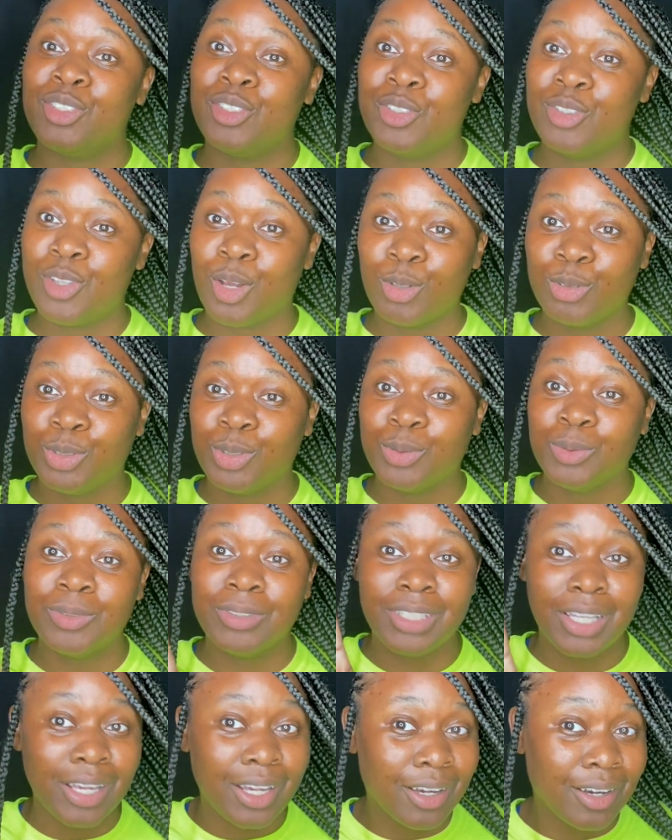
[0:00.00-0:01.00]
don't you
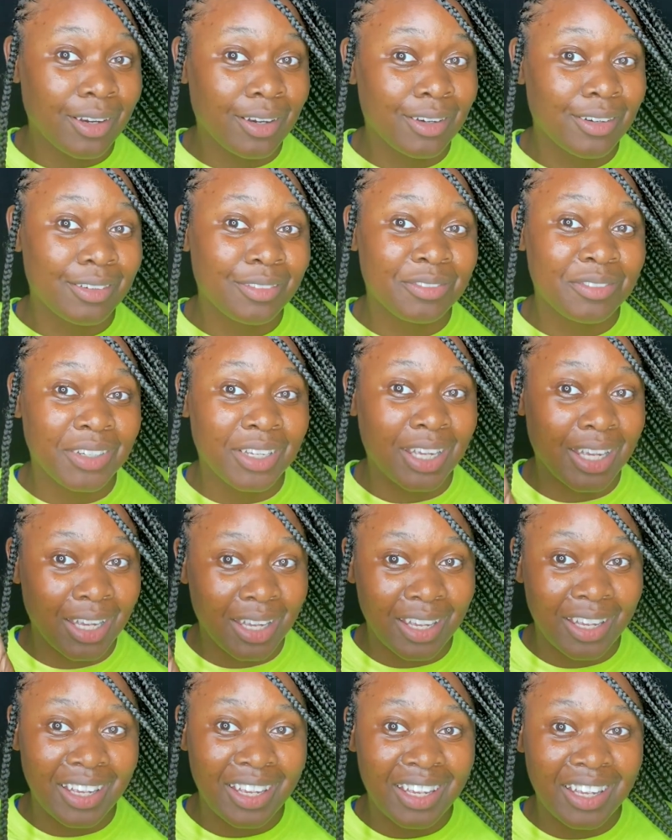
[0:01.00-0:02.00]
dare
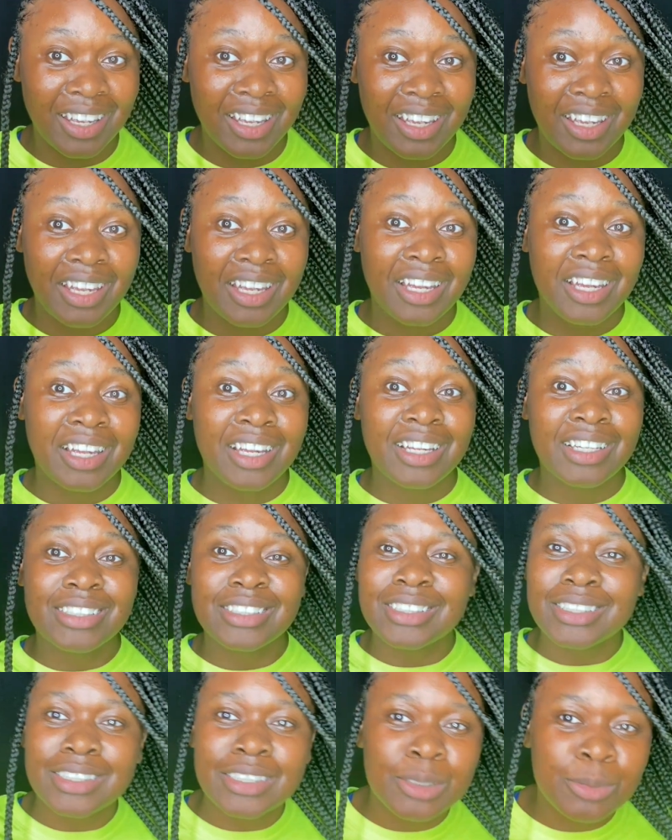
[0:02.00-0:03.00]
forget
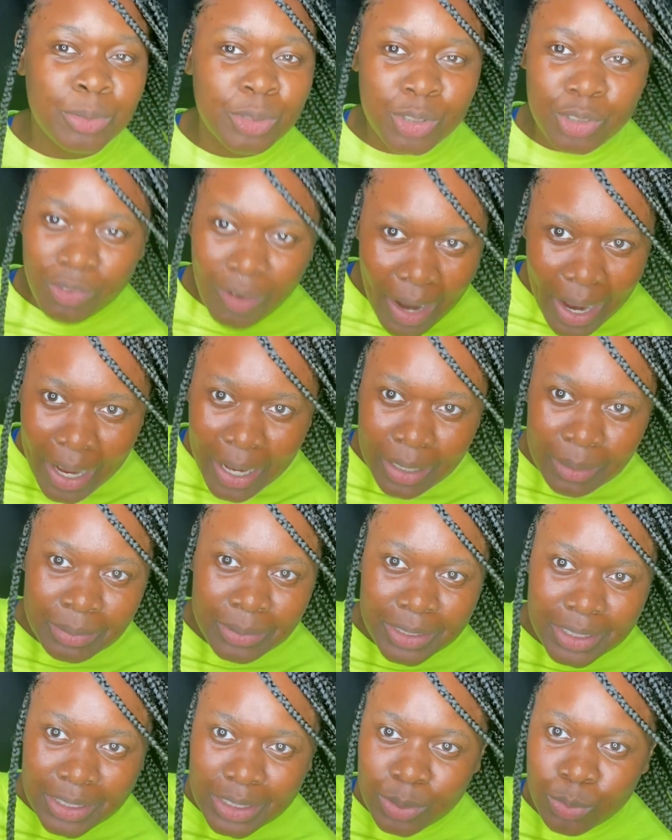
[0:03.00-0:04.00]
to subscribe,
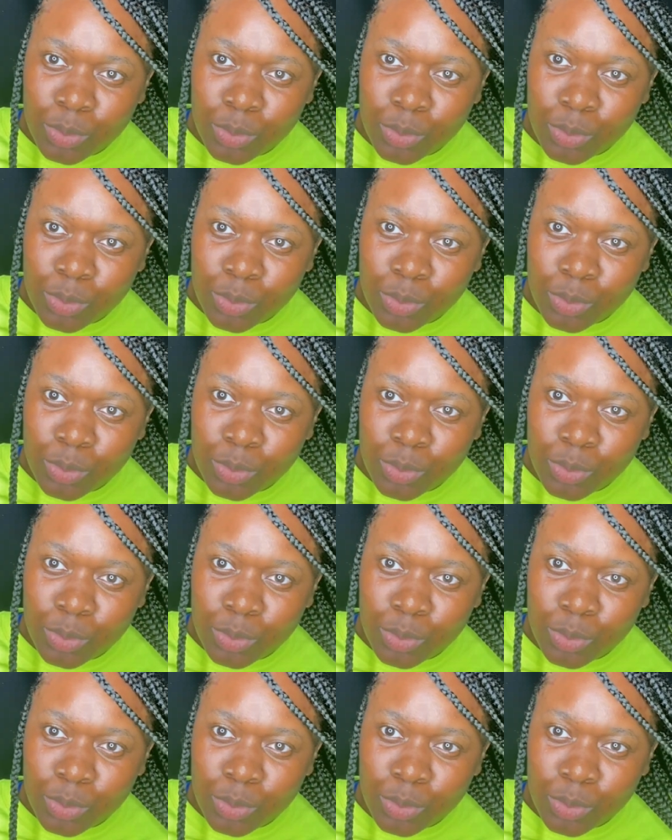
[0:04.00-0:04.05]
sis.